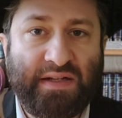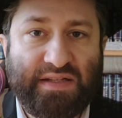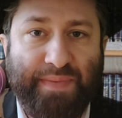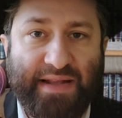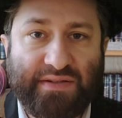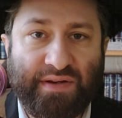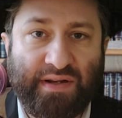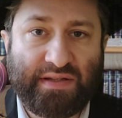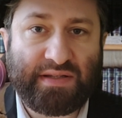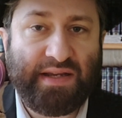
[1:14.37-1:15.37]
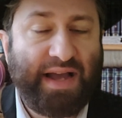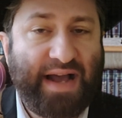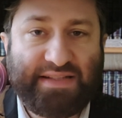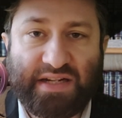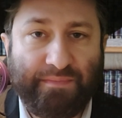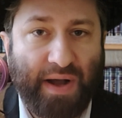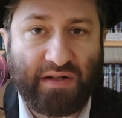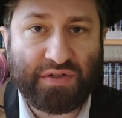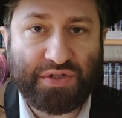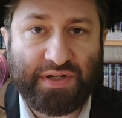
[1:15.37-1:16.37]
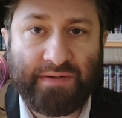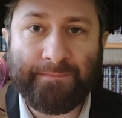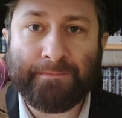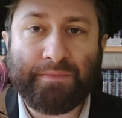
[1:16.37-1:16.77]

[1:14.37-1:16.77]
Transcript: depends on us as a compulsion